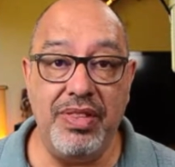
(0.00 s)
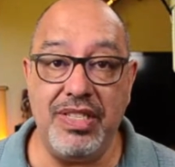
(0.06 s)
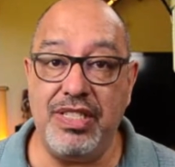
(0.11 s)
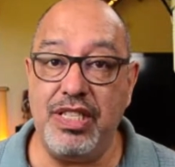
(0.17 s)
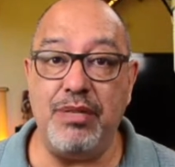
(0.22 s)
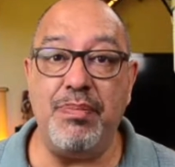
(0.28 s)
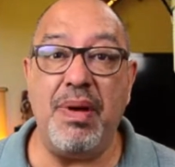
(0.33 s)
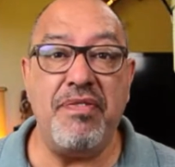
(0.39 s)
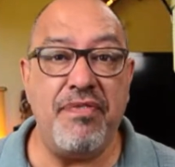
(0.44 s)

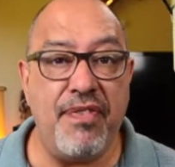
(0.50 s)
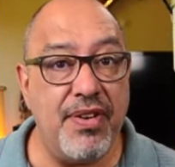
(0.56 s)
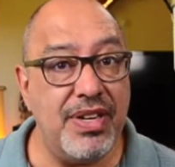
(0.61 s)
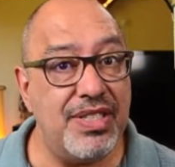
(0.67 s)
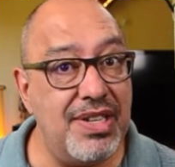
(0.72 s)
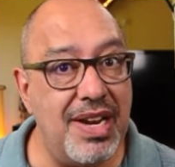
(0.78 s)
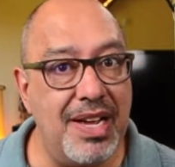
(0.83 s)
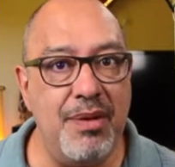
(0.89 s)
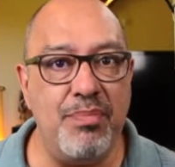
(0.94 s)
This is my
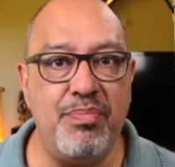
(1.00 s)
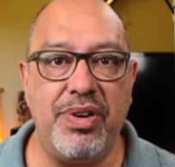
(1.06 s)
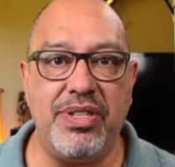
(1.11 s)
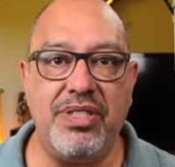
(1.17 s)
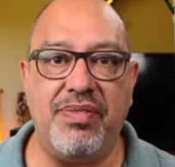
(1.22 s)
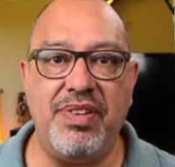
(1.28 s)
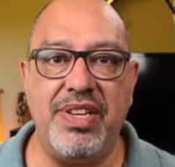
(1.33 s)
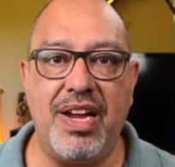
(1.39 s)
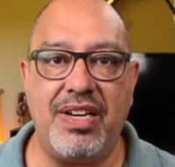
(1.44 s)
first night in
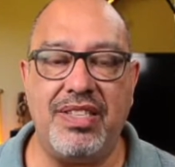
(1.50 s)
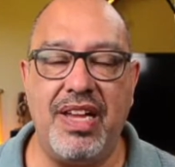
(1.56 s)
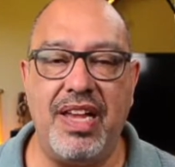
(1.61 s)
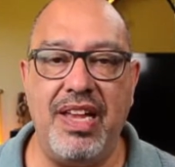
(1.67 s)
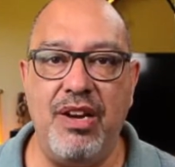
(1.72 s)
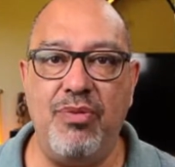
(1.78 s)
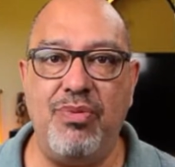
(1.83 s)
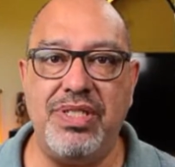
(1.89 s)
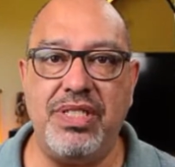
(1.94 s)
Puerto
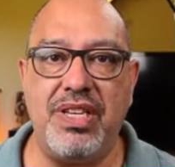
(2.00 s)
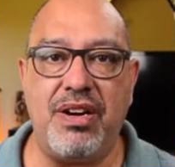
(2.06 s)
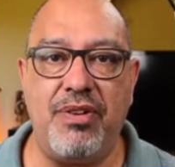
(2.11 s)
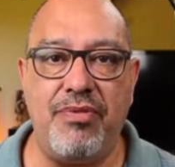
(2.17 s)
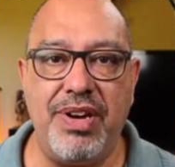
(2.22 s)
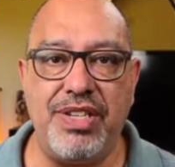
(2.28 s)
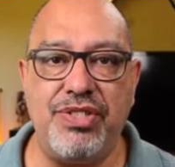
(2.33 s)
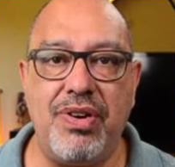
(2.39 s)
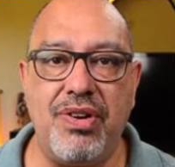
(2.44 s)
Vallarta. It was at
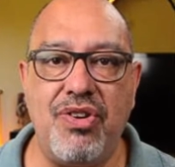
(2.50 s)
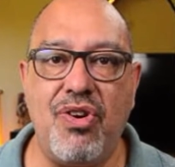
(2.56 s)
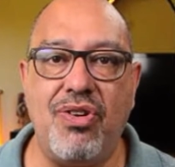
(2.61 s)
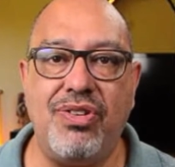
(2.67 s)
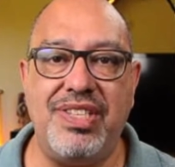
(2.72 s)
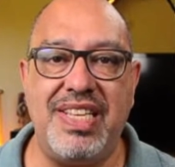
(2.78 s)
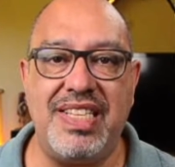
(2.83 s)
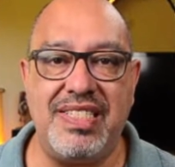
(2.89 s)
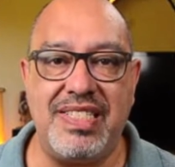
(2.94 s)
a restaurant
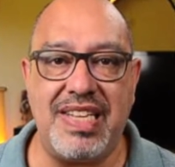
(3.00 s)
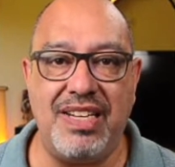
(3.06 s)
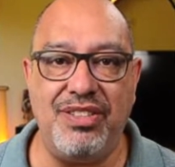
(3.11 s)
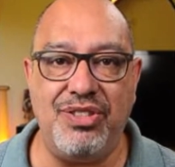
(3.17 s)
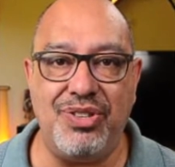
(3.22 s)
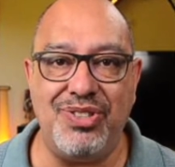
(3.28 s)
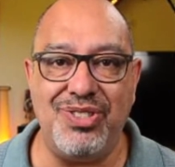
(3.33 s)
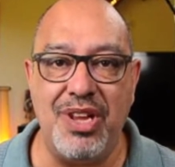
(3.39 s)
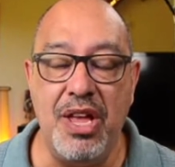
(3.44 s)
called De
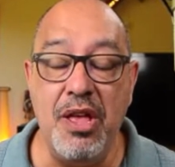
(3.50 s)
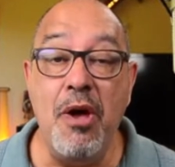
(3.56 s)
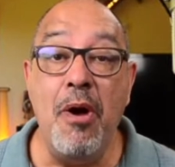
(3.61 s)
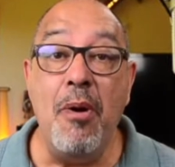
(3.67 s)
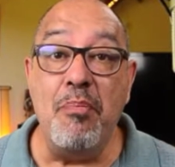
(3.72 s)
Santos.